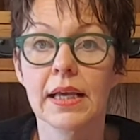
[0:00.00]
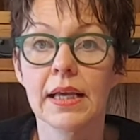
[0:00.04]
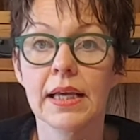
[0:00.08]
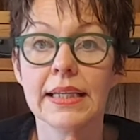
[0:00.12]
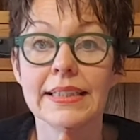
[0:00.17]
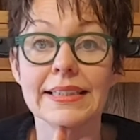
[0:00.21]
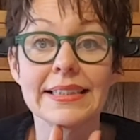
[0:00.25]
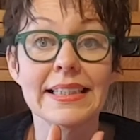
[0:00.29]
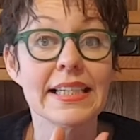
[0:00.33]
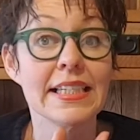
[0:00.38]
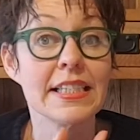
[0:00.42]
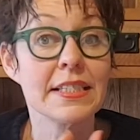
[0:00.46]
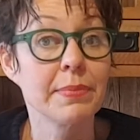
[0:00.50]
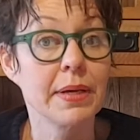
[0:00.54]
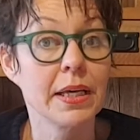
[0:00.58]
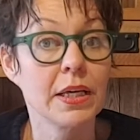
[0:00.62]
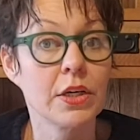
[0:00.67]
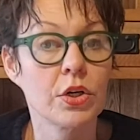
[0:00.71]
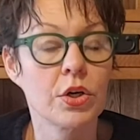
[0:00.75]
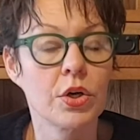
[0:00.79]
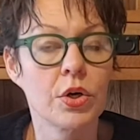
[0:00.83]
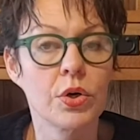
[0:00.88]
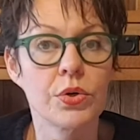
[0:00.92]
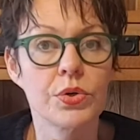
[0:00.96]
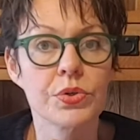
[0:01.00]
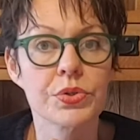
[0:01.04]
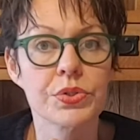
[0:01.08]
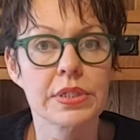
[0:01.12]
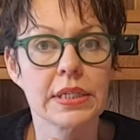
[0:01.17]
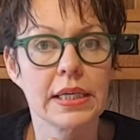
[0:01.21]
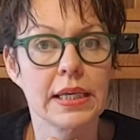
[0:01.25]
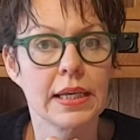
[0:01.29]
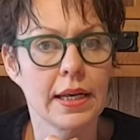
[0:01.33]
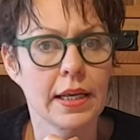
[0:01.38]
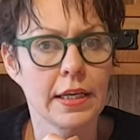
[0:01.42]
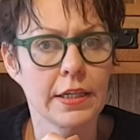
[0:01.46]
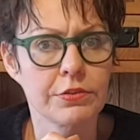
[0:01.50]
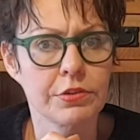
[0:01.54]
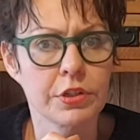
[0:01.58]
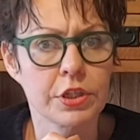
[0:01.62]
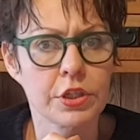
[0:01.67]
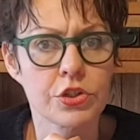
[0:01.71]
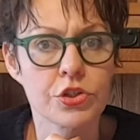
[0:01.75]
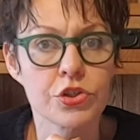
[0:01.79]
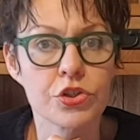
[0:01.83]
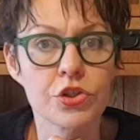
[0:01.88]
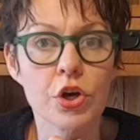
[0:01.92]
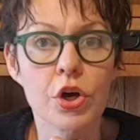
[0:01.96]
These may cause electric
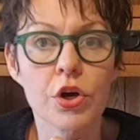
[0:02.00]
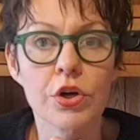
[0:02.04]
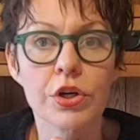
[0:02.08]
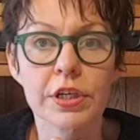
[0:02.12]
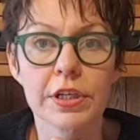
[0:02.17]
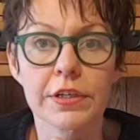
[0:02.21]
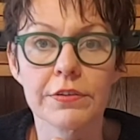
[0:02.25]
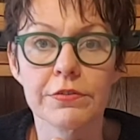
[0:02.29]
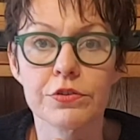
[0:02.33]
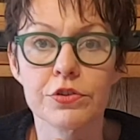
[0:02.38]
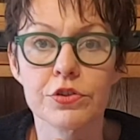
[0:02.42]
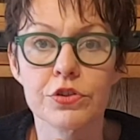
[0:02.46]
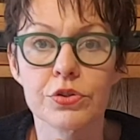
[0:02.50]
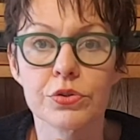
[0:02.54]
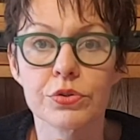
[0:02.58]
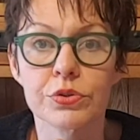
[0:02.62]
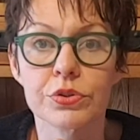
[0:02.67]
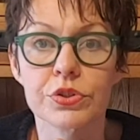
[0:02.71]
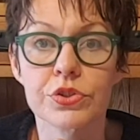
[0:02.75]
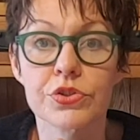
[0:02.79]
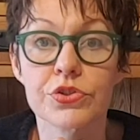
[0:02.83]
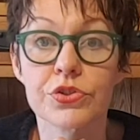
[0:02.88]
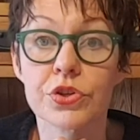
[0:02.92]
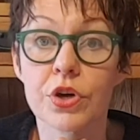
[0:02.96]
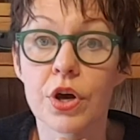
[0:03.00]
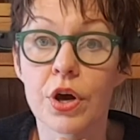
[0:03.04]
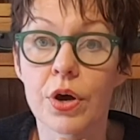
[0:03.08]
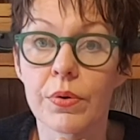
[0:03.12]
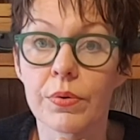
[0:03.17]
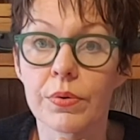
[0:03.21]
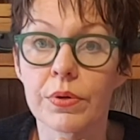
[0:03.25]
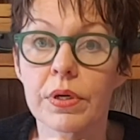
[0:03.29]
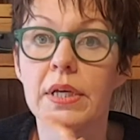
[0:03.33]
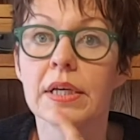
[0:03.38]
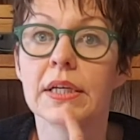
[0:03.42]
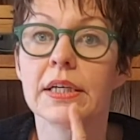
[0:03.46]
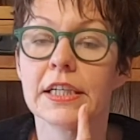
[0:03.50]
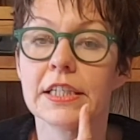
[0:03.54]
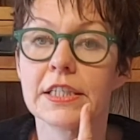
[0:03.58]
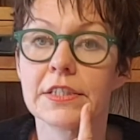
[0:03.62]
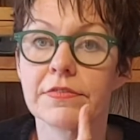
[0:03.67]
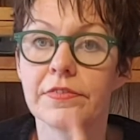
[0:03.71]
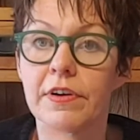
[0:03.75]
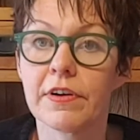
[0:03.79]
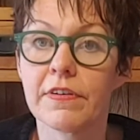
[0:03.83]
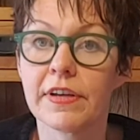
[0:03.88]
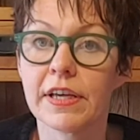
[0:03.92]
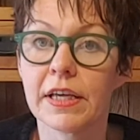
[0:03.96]
shock if chewed, so it's
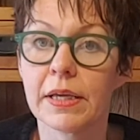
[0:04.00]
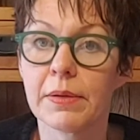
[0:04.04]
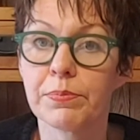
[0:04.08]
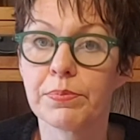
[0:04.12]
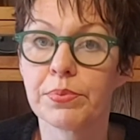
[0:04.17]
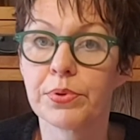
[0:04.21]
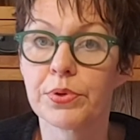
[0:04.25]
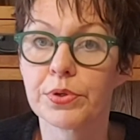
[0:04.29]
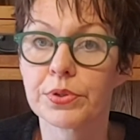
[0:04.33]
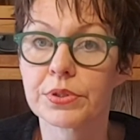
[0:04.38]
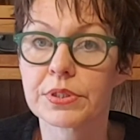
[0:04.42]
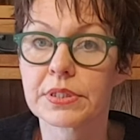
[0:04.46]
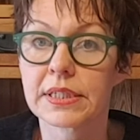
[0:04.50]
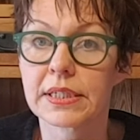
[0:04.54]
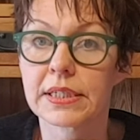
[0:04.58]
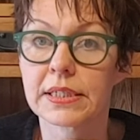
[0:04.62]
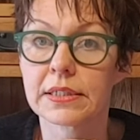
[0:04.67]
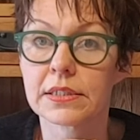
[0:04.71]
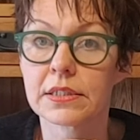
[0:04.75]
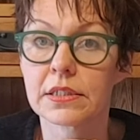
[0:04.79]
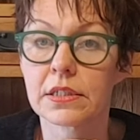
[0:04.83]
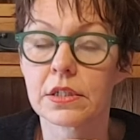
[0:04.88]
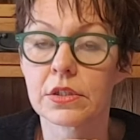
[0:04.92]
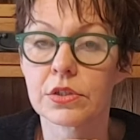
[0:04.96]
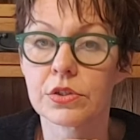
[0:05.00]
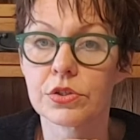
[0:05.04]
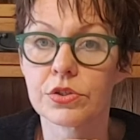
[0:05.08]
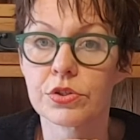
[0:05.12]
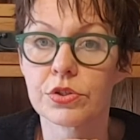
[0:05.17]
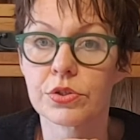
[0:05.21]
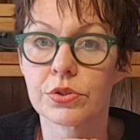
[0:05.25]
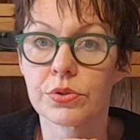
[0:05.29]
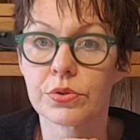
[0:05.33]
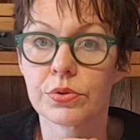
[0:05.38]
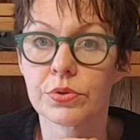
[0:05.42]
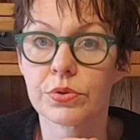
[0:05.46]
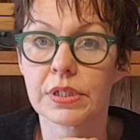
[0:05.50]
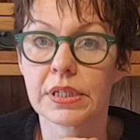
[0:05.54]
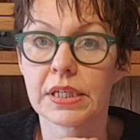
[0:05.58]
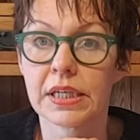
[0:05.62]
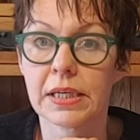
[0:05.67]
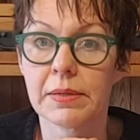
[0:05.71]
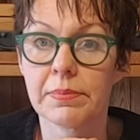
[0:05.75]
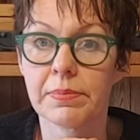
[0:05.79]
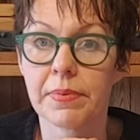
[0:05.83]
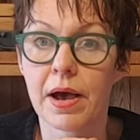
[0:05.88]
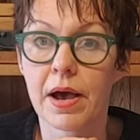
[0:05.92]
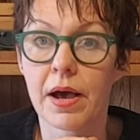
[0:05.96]
very important to
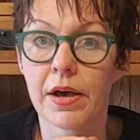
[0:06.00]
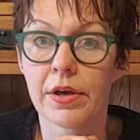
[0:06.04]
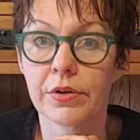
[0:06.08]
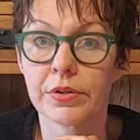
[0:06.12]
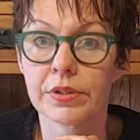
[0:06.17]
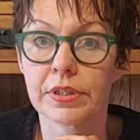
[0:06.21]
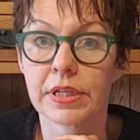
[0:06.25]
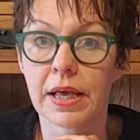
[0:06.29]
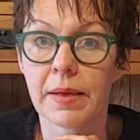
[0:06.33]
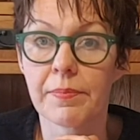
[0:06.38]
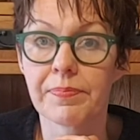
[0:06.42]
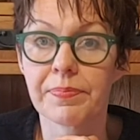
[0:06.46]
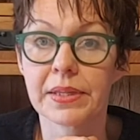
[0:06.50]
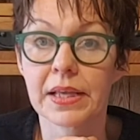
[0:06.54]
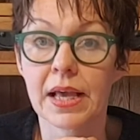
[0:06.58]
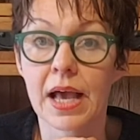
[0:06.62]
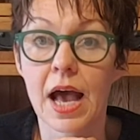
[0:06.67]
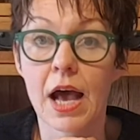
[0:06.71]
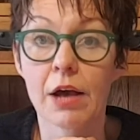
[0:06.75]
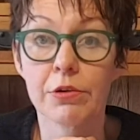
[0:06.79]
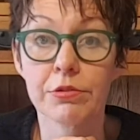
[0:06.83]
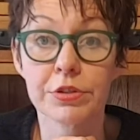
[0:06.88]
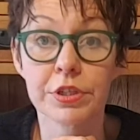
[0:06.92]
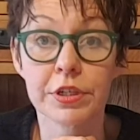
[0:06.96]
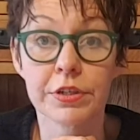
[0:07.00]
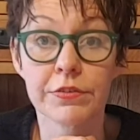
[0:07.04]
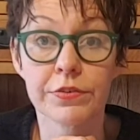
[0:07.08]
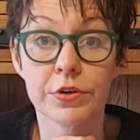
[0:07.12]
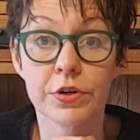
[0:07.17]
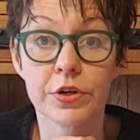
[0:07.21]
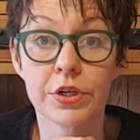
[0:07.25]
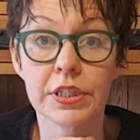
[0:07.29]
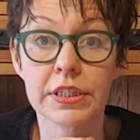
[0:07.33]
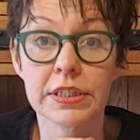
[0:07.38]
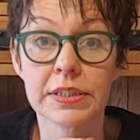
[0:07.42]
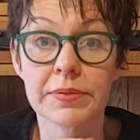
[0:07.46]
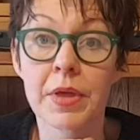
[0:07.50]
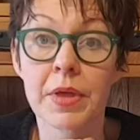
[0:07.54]
keep eye on them. How to avoid?